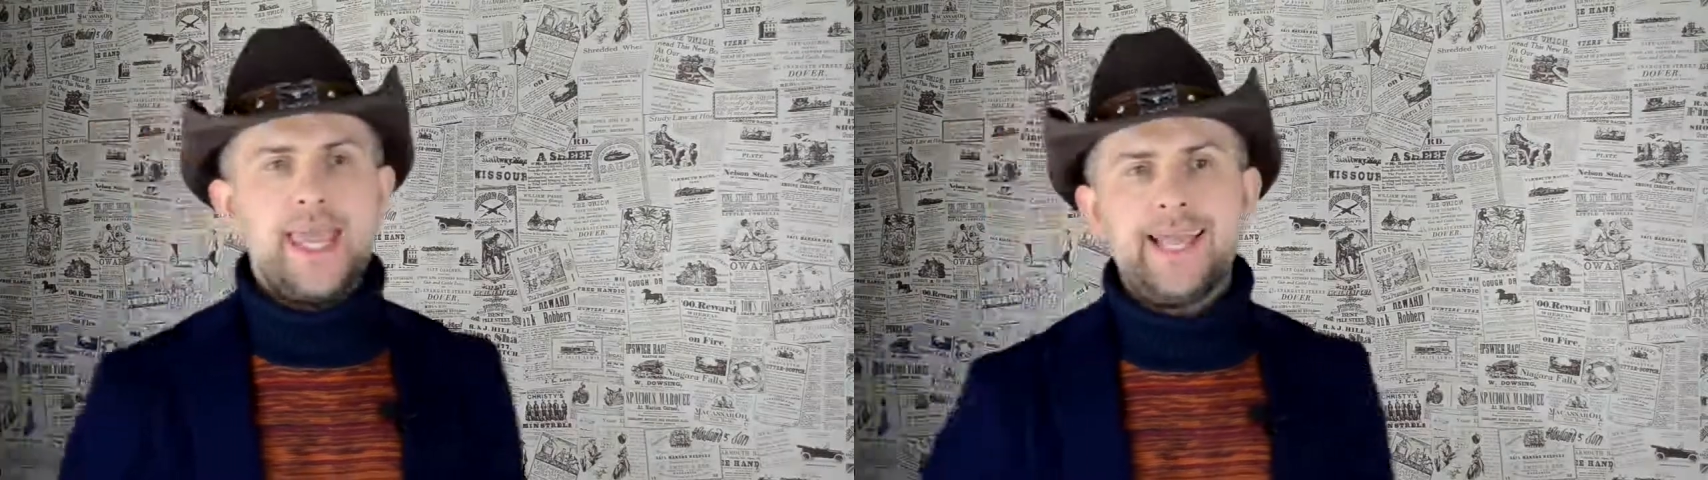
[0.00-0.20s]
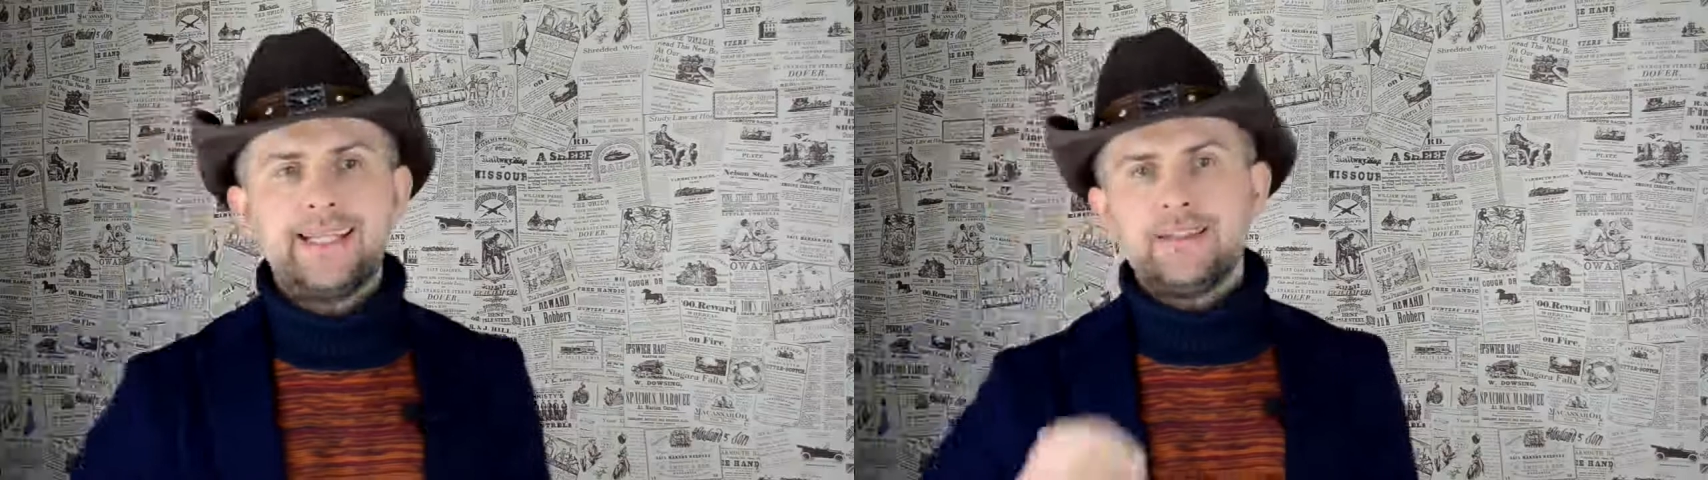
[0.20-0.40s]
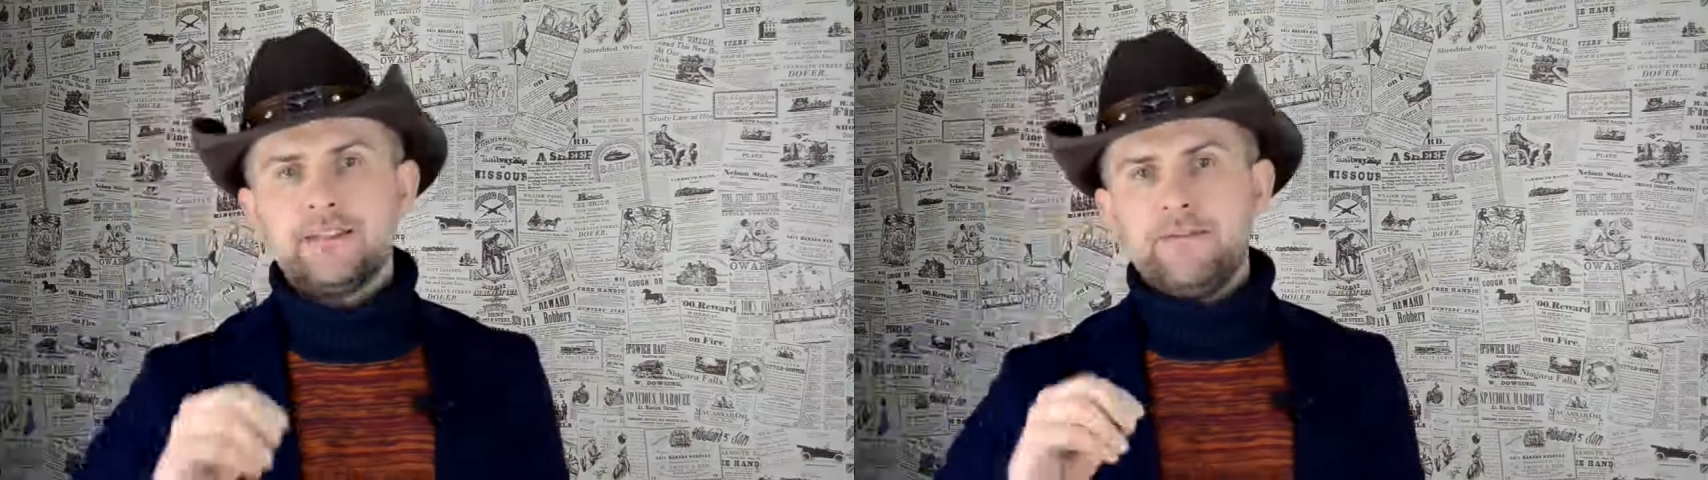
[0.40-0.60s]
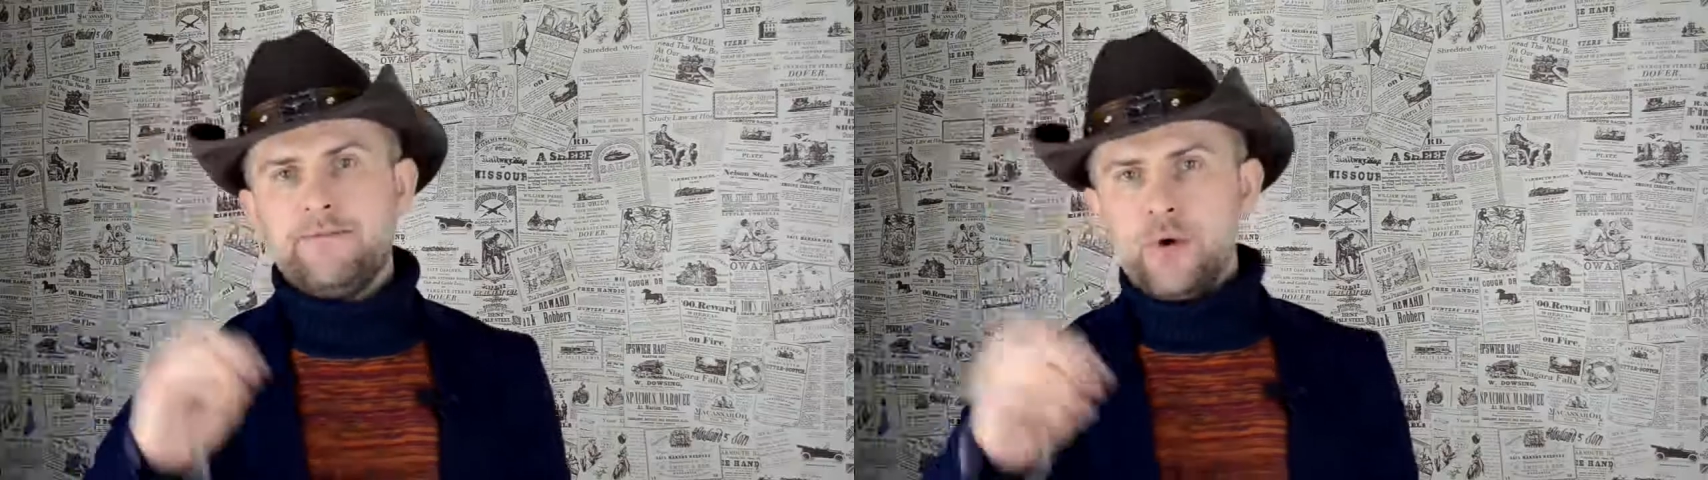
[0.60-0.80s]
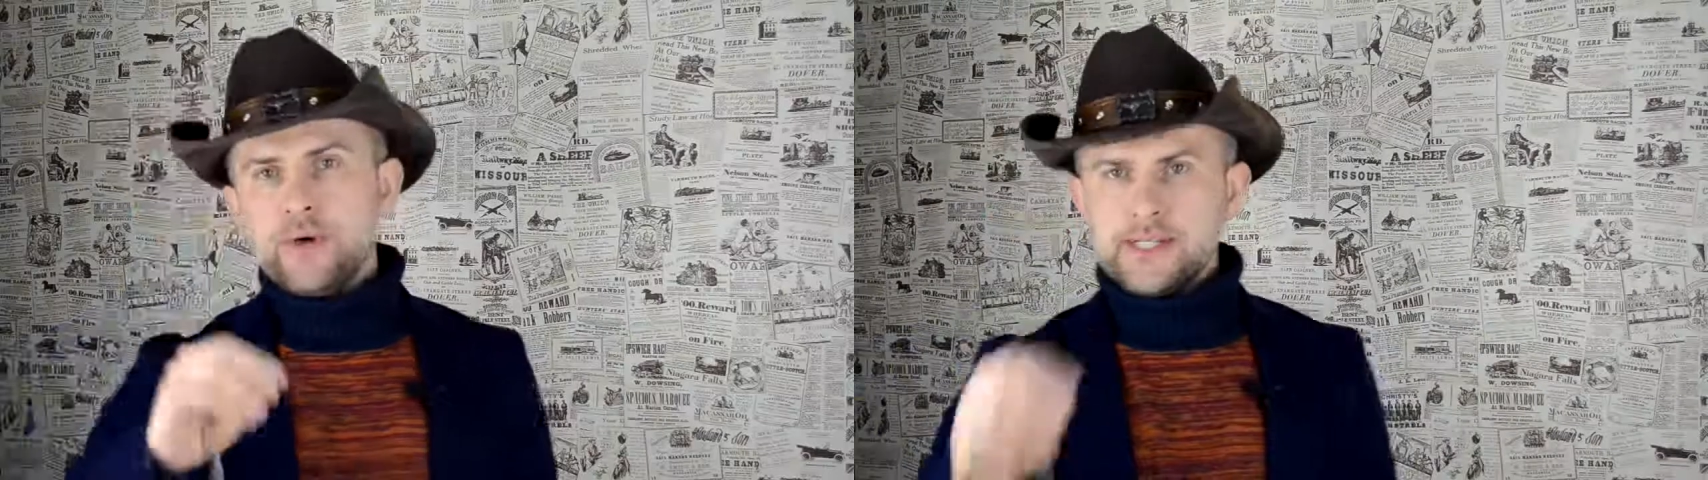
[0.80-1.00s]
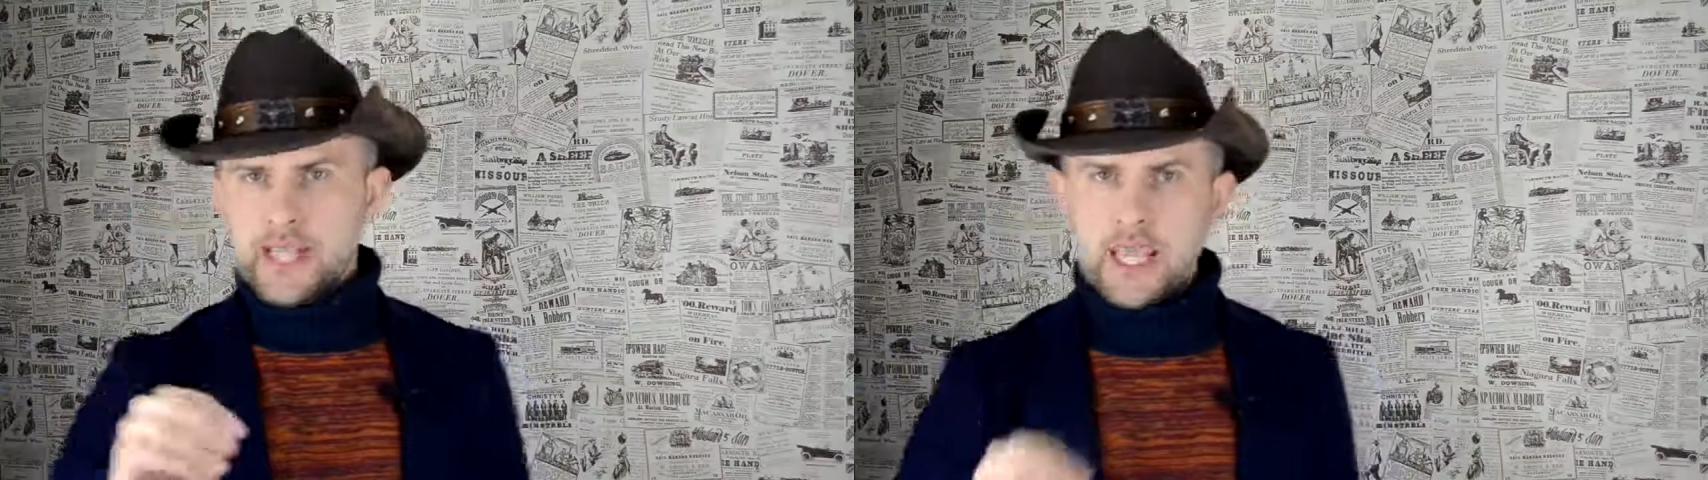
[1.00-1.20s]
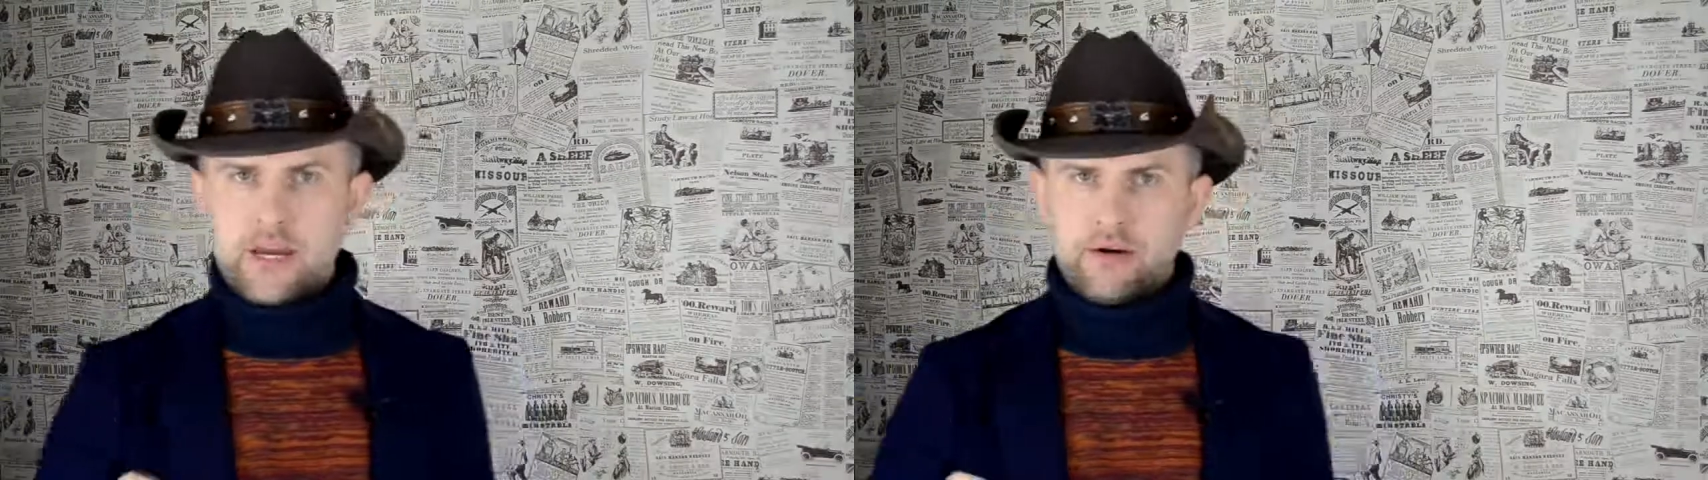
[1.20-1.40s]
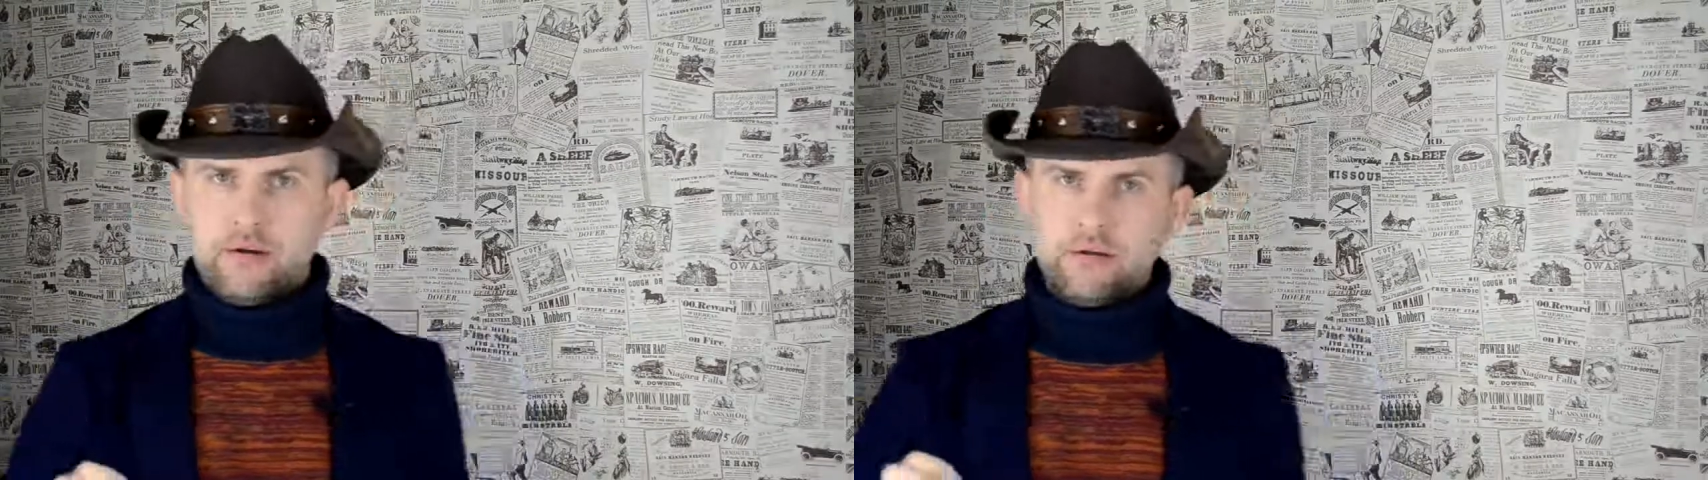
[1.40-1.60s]
And the focus
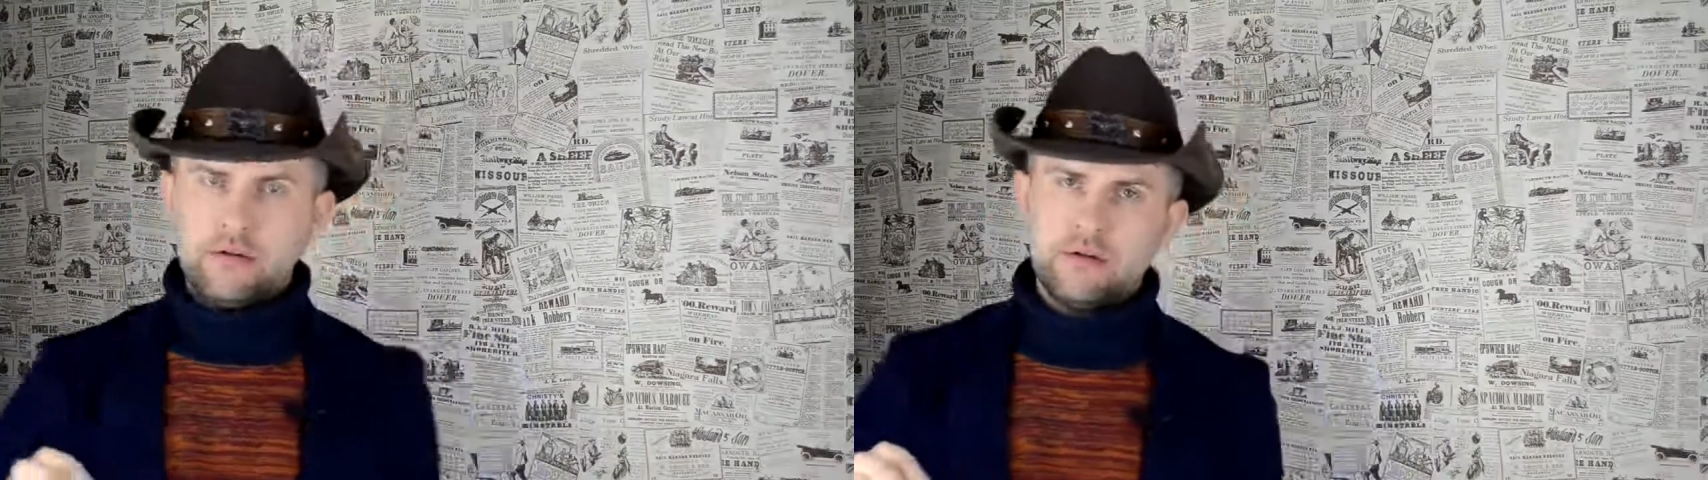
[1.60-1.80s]
here